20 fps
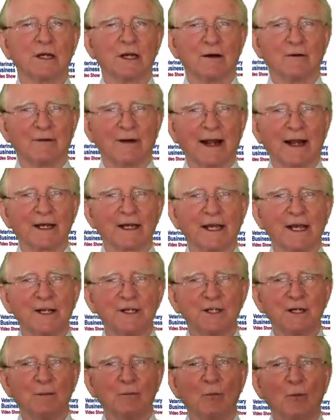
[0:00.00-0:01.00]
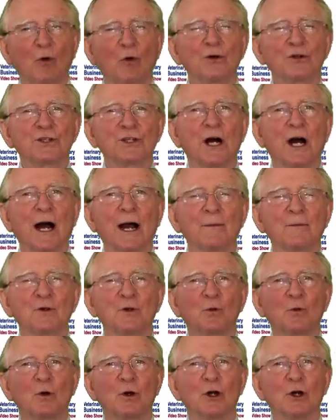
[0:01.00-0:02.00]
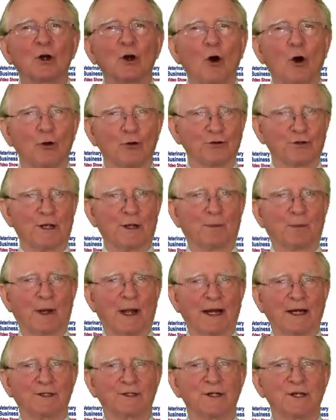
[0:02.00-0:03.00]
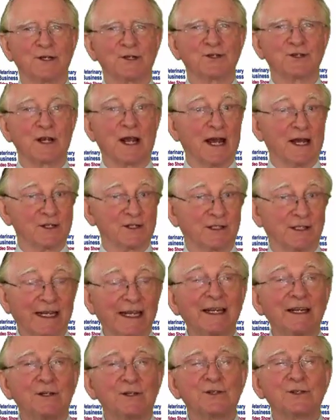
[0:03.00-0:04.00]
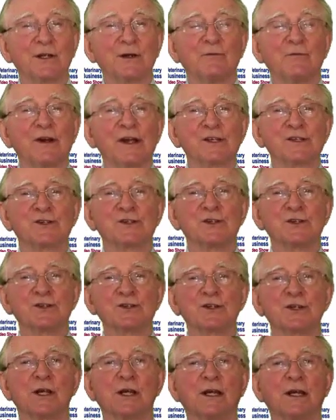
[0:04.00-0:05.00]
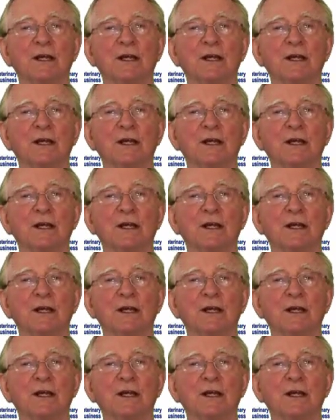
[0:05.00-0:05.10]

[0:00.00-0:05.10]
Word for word: of allocating more time to work on their practice as leaders, investors,